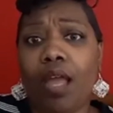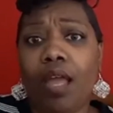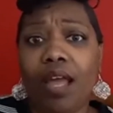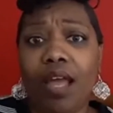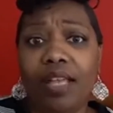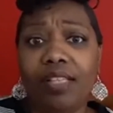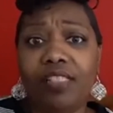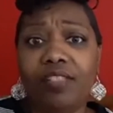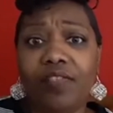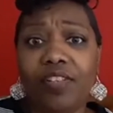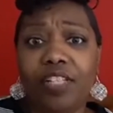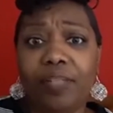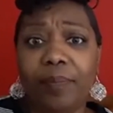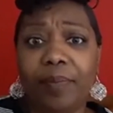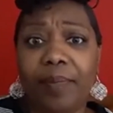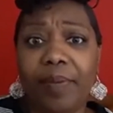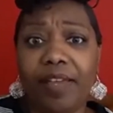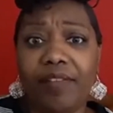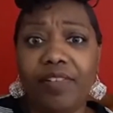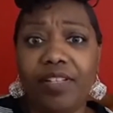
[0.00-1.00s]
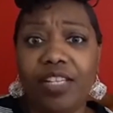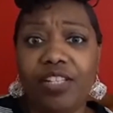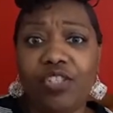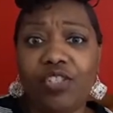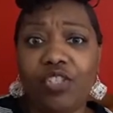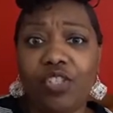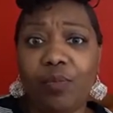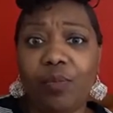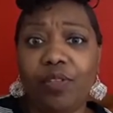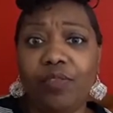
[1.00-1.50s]
I developed a bad
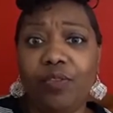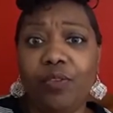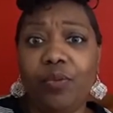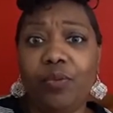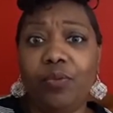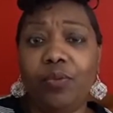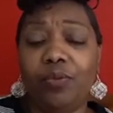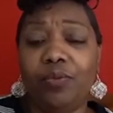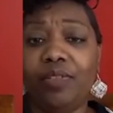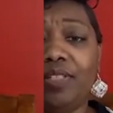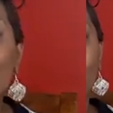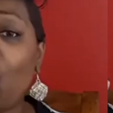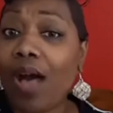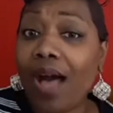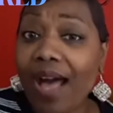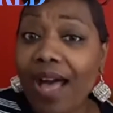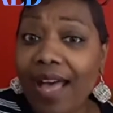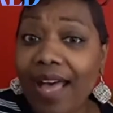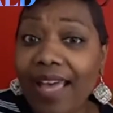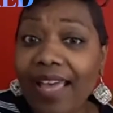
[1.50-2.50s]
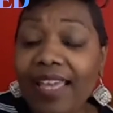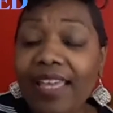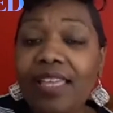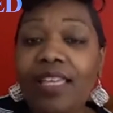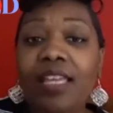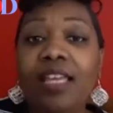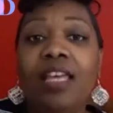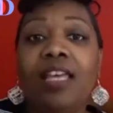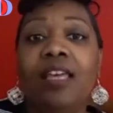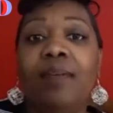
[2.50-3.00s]
relationship with food. Why?
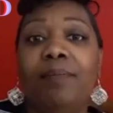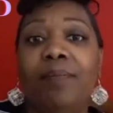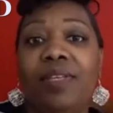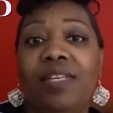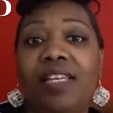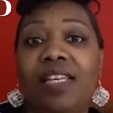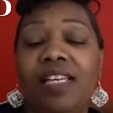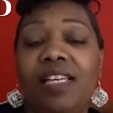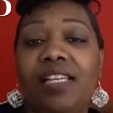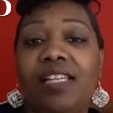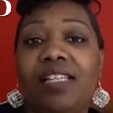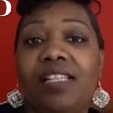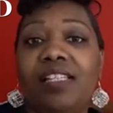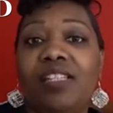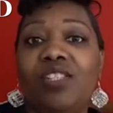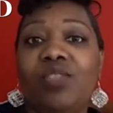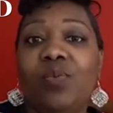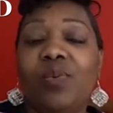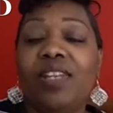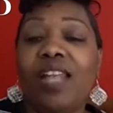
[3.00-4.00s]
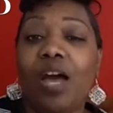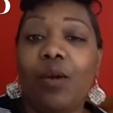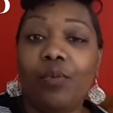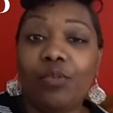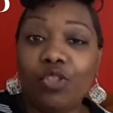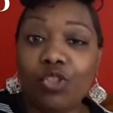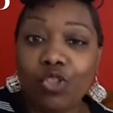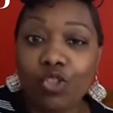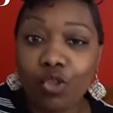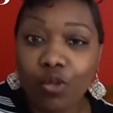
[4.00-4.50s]
Because when I
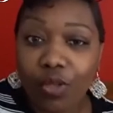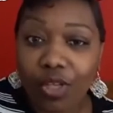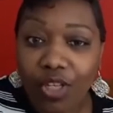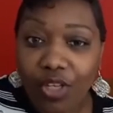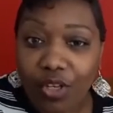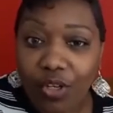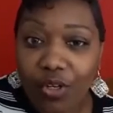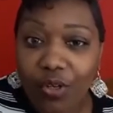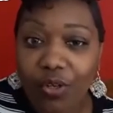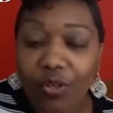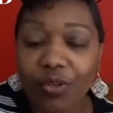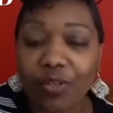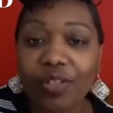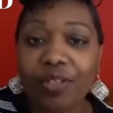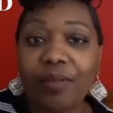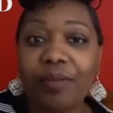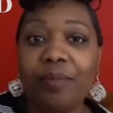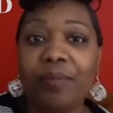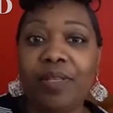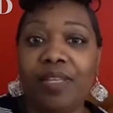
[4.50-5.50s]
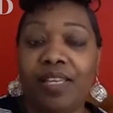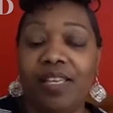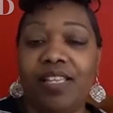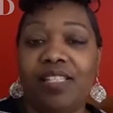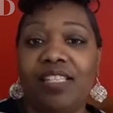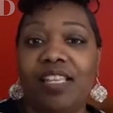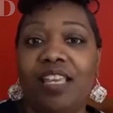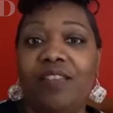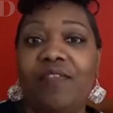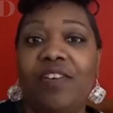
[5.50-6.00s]
was triggered
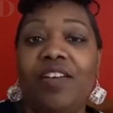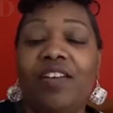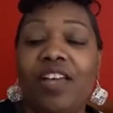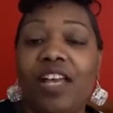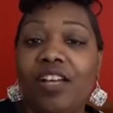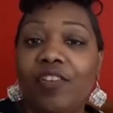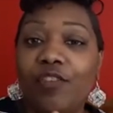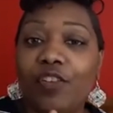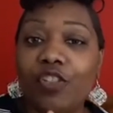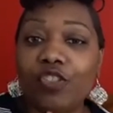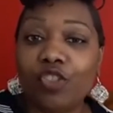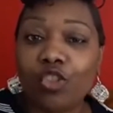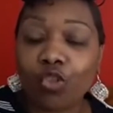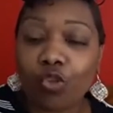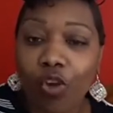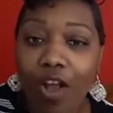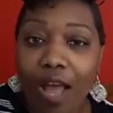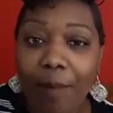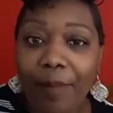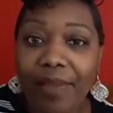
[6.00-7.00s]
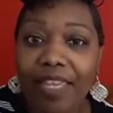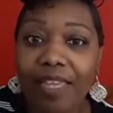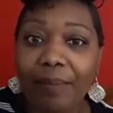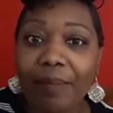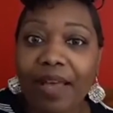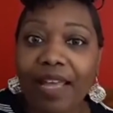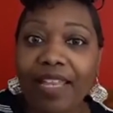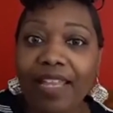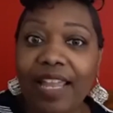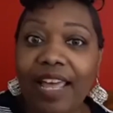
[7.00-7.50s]
because of a trauma in
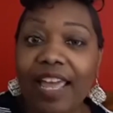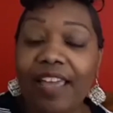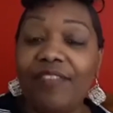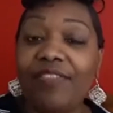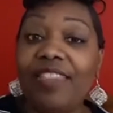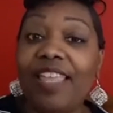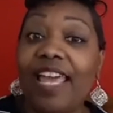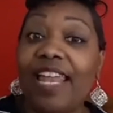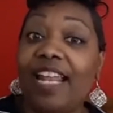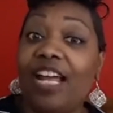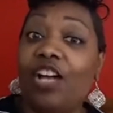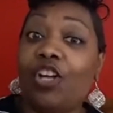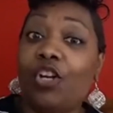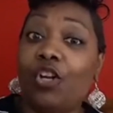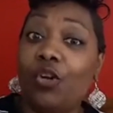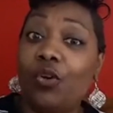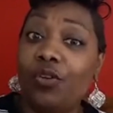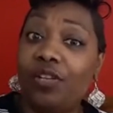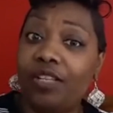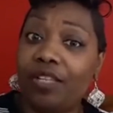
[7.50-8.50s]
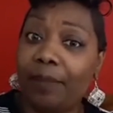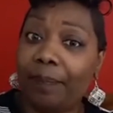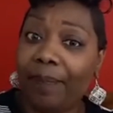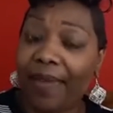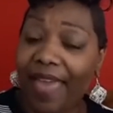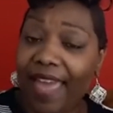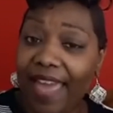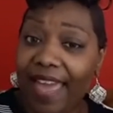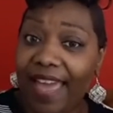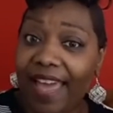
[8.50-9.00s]
my life that occurred in the
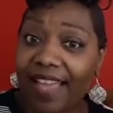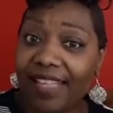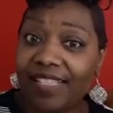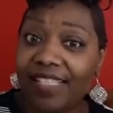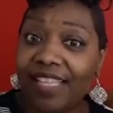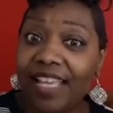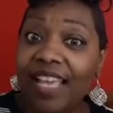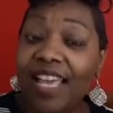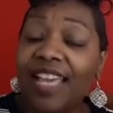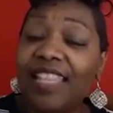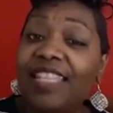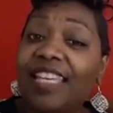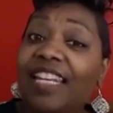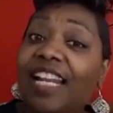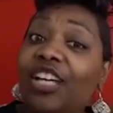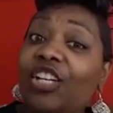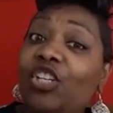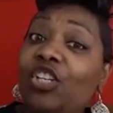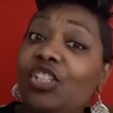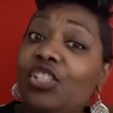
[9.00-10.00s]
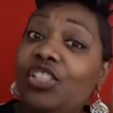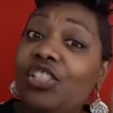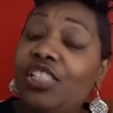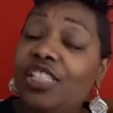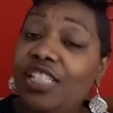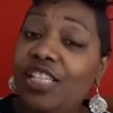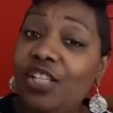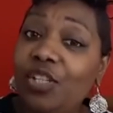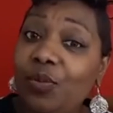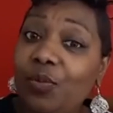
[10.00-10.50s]
past that I couldn't
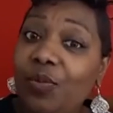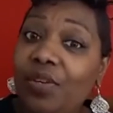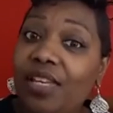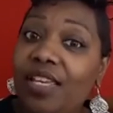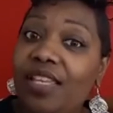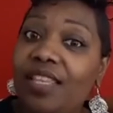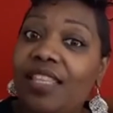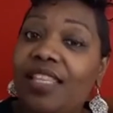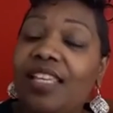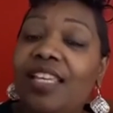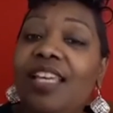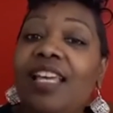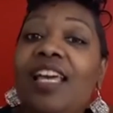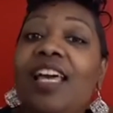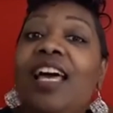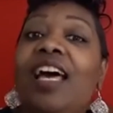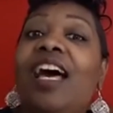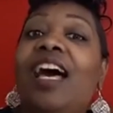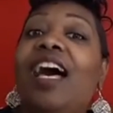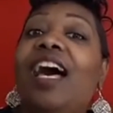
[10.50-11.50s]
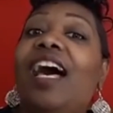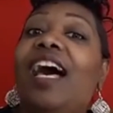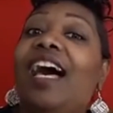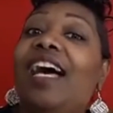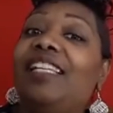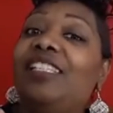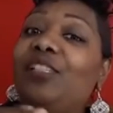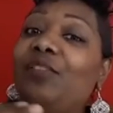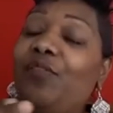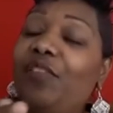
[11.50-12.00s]
deal with,
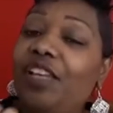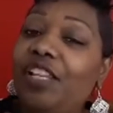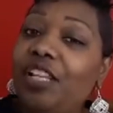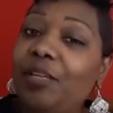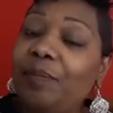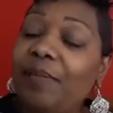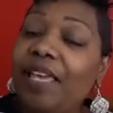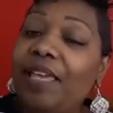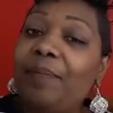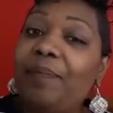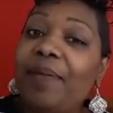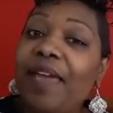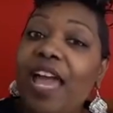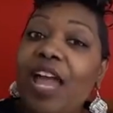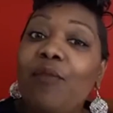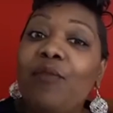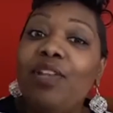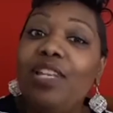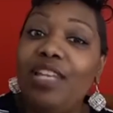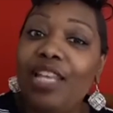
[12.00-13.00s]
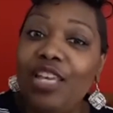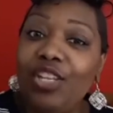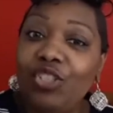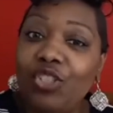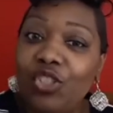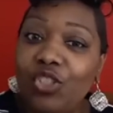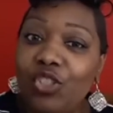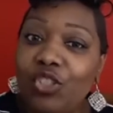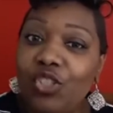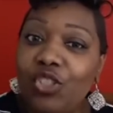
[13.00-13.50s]
I developed a bad
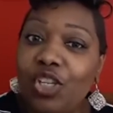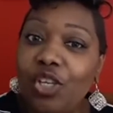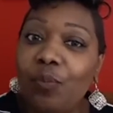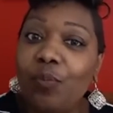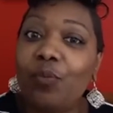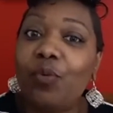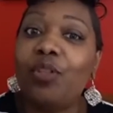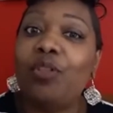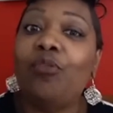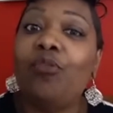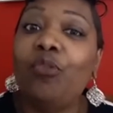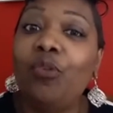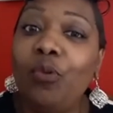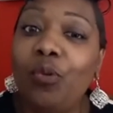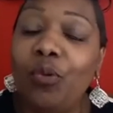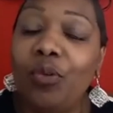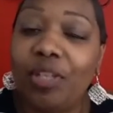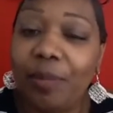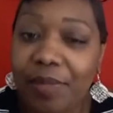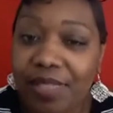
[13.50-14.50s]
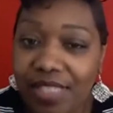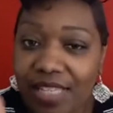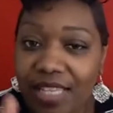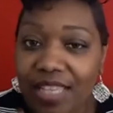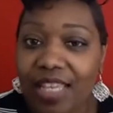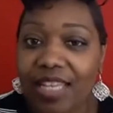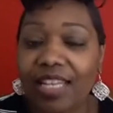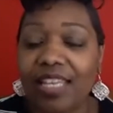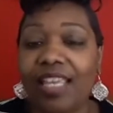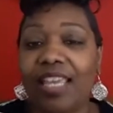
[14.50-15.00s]
relationship with food. Let me say
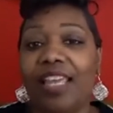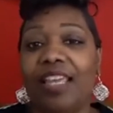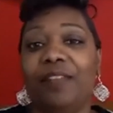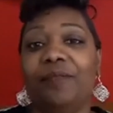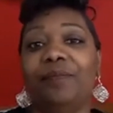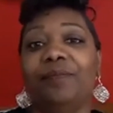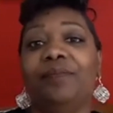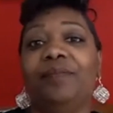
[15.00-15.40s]
that again.